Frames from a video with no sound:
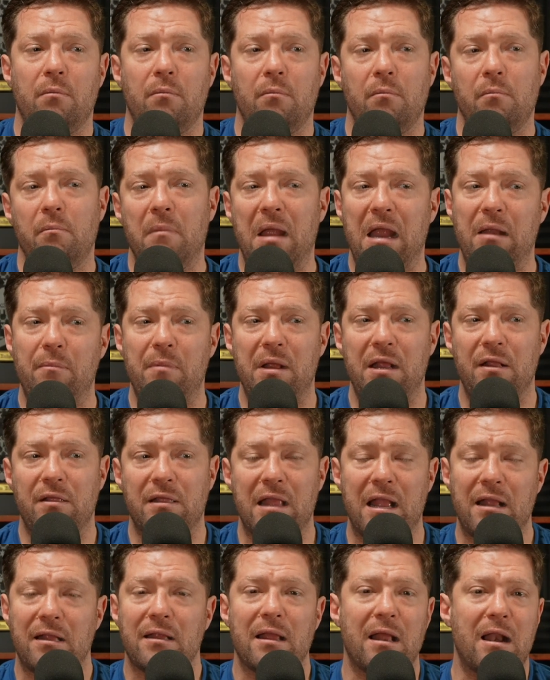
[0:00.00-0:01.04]
made me
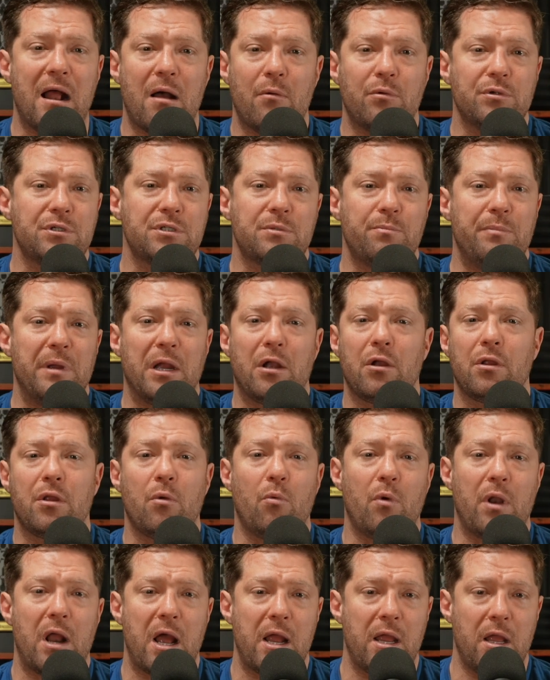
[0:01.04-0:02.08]
think that I was bigger than
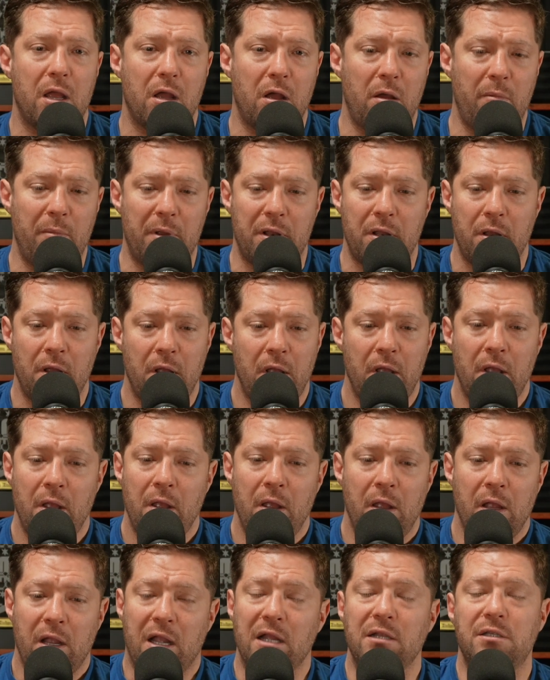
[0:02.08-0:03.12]
what I am, and
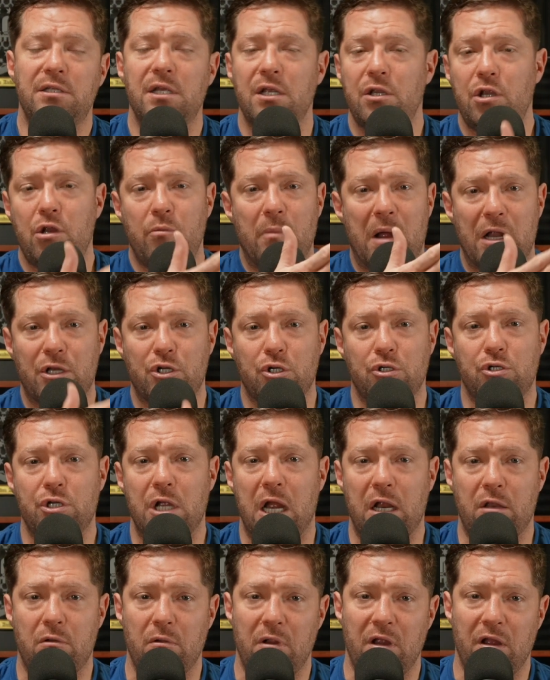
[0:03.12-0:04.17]
continued my
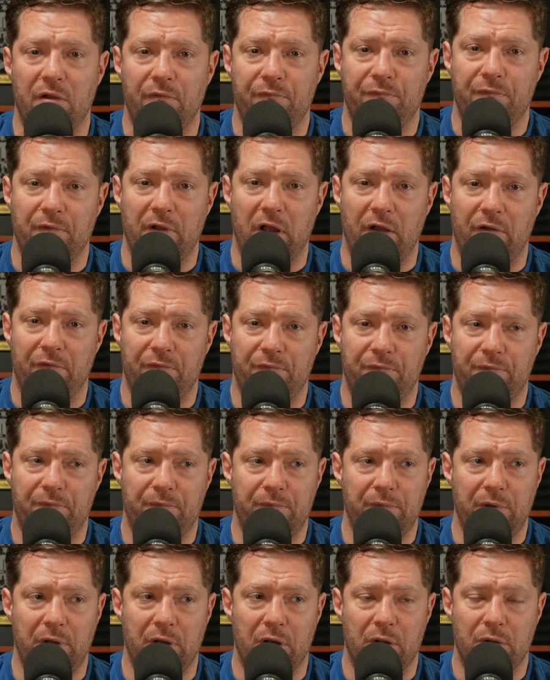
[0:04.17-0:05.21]
trajectory of
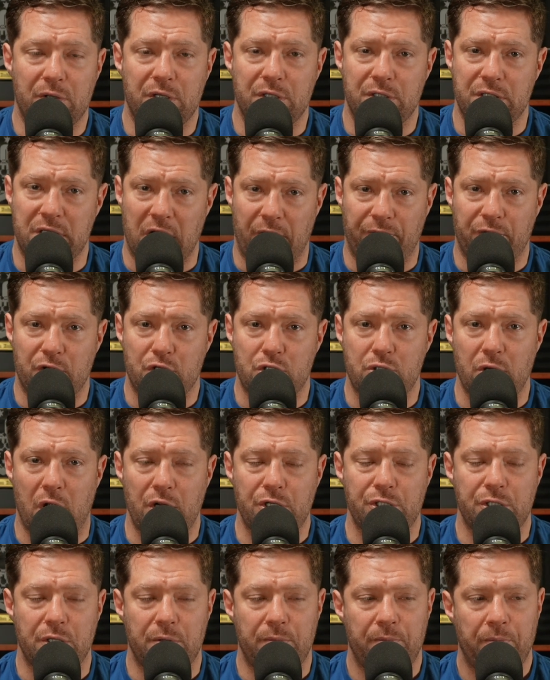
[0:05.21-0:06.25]

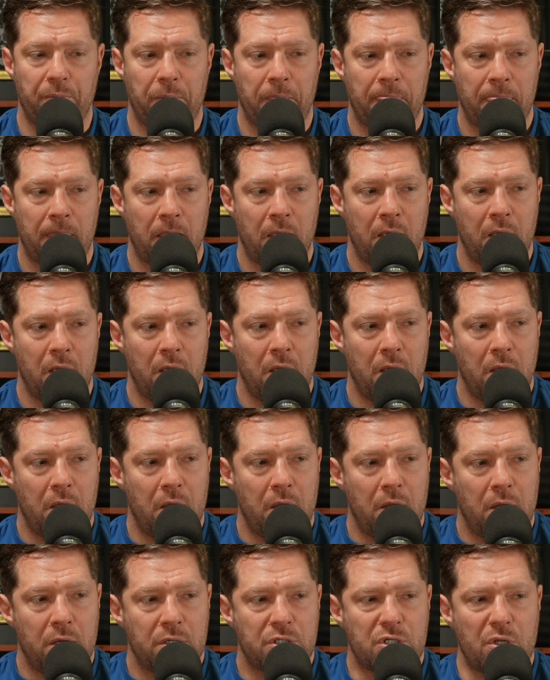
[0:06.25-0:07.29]
self-destruction.
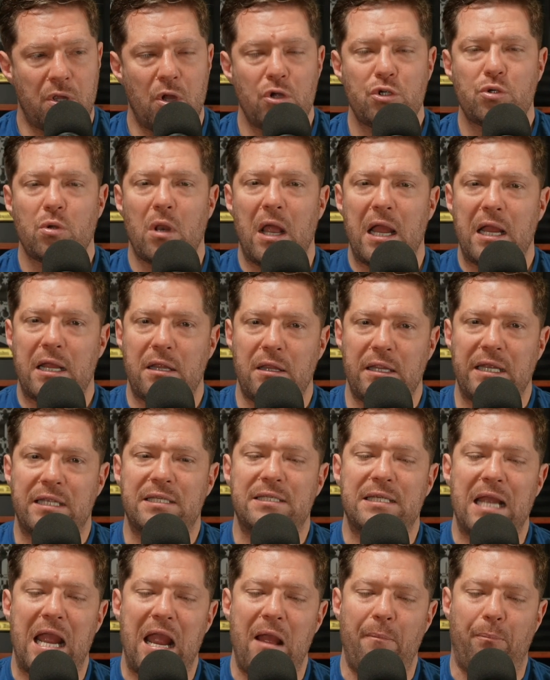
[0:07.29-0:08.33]
So those were like
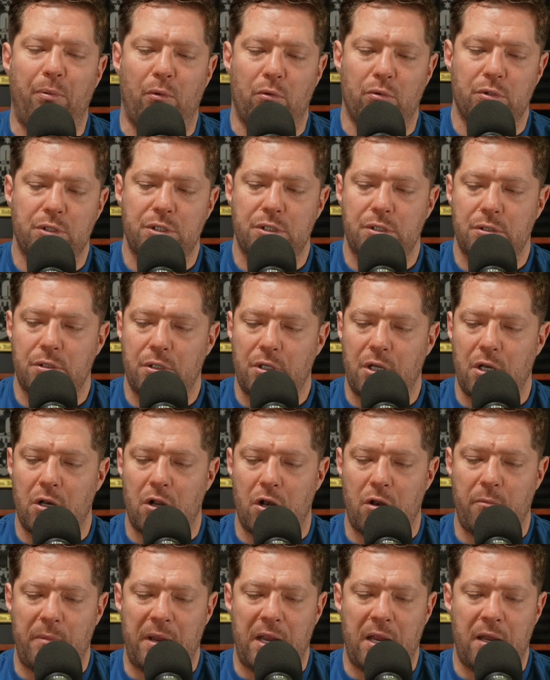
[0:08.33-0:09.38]
examples, you know
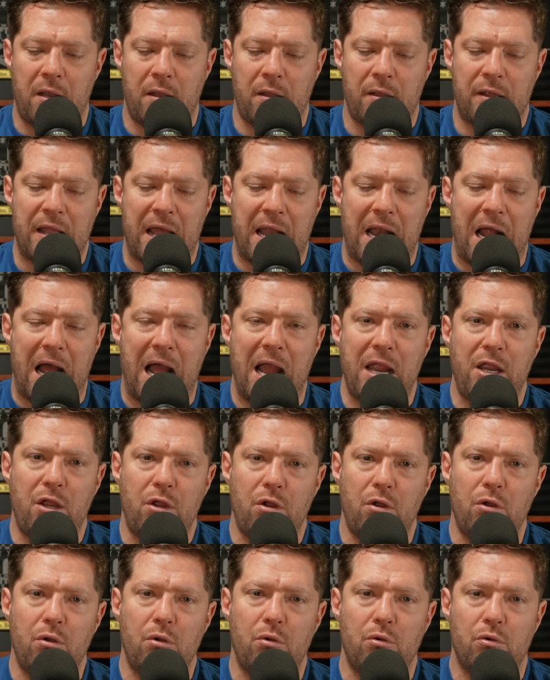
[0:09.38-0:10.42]
what I mean, that I
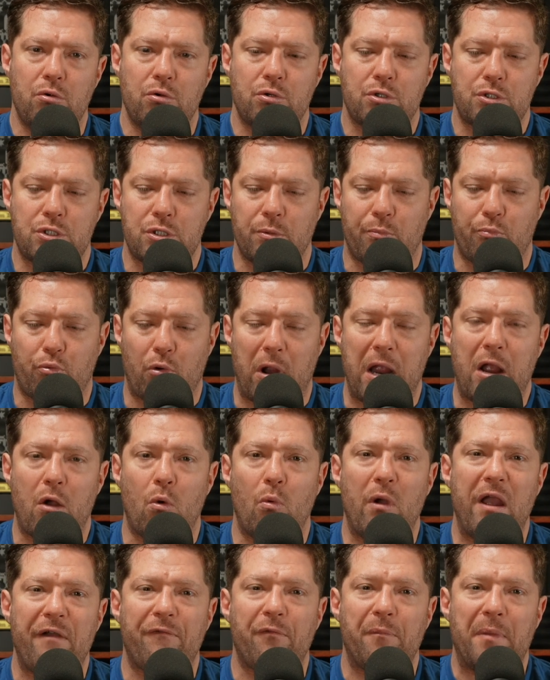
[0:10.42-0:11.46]
used to break
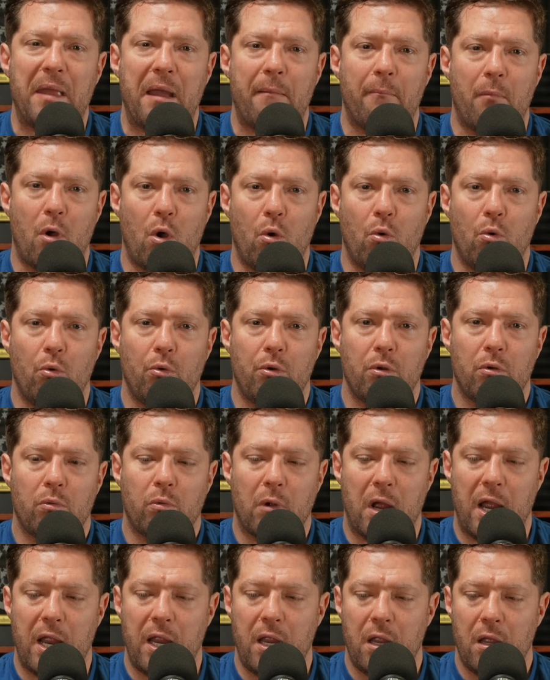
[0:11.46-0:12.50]
away from that mold,
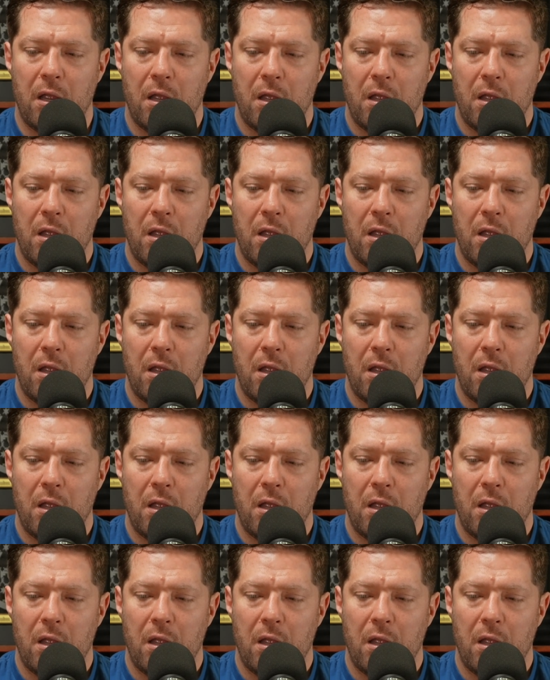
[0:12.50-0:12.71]
right?